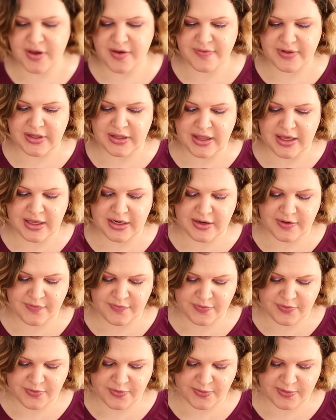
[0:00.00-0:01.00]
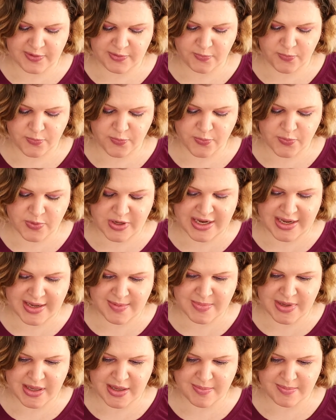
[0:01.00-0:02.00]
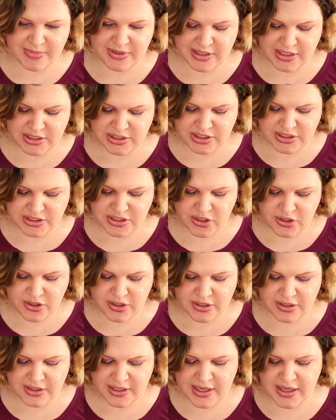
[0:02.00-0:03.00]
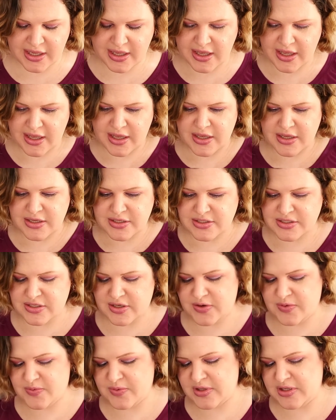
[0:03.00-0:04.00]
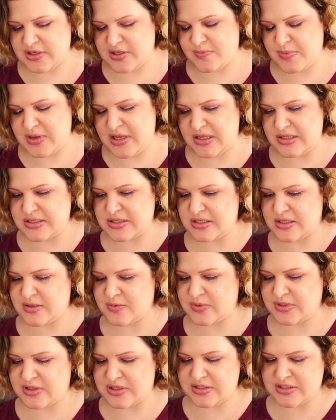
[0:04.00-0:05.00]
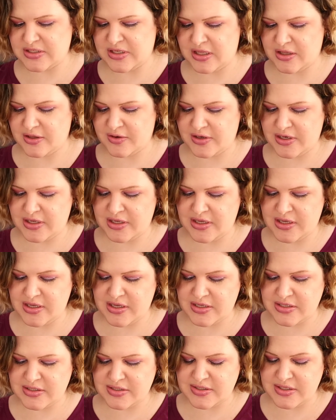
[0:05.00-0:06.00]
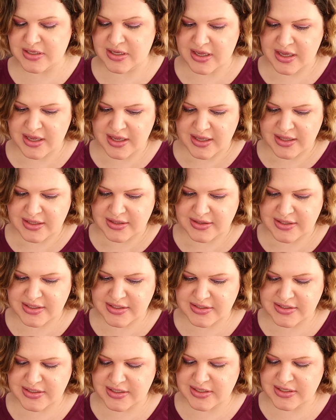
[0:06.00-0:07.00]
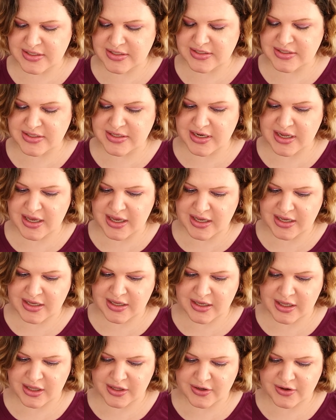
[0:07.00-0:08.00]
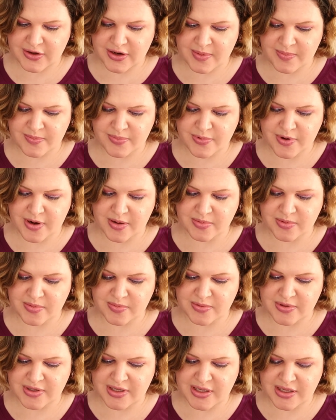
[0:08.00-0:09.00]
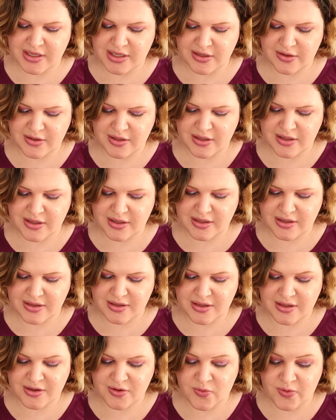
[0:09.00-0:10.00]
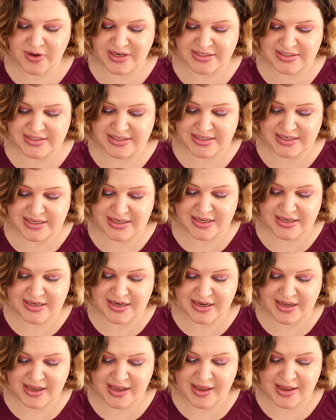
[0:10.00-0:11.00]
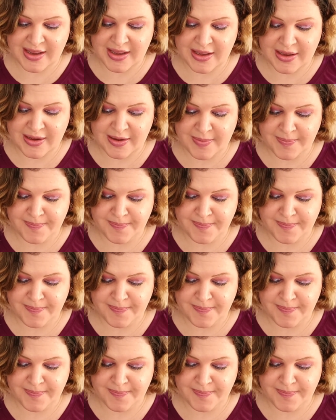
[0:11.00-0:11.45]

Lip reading: have a lot of cream blushes currently, so it really depends on what this color is. This is not a color I'm probably going to need. I